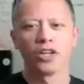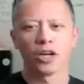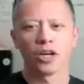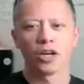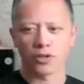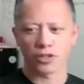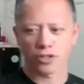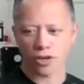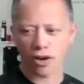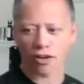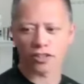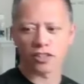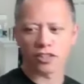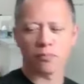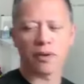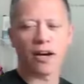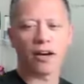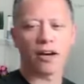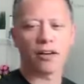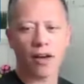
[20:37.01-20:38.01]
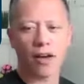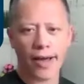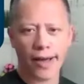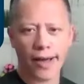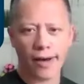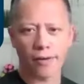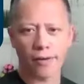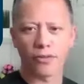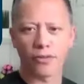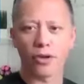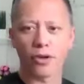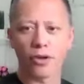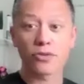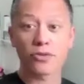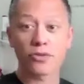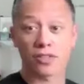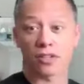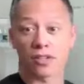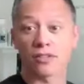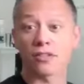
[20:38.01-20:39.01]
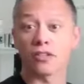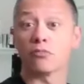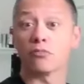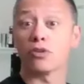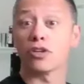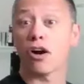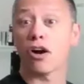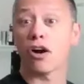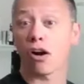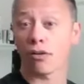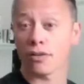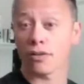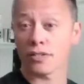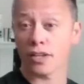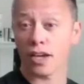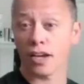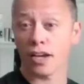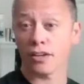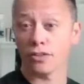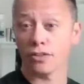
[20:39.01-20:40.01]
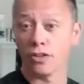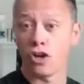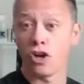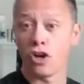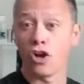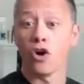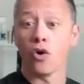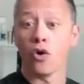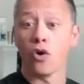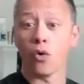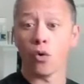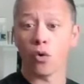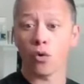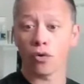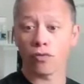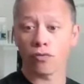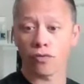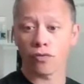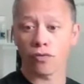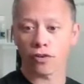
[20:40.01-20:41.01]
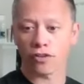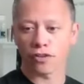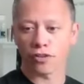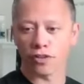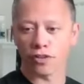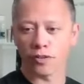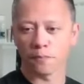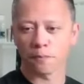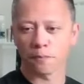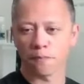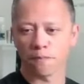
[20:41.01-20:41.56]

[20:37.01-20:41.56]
And we talked about how those things can be horizontal or vertical.